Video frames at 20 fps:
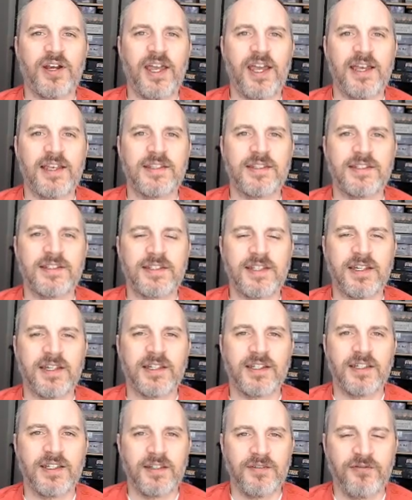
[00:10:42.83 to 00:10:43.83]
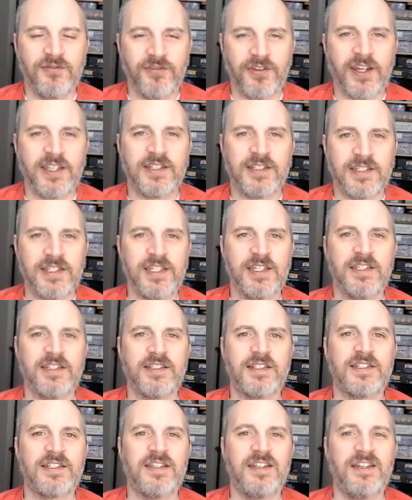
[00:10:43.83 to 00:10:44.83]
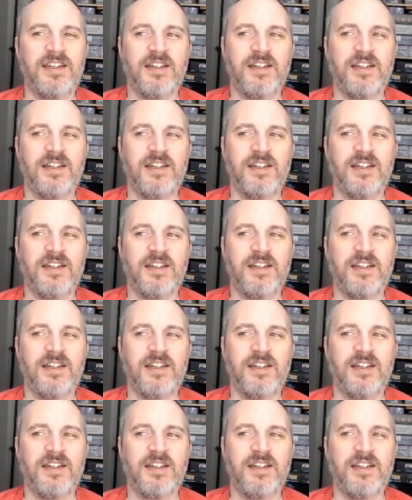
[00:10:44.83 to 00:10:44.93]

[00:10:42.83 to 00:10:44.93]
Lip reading: as fight scenes.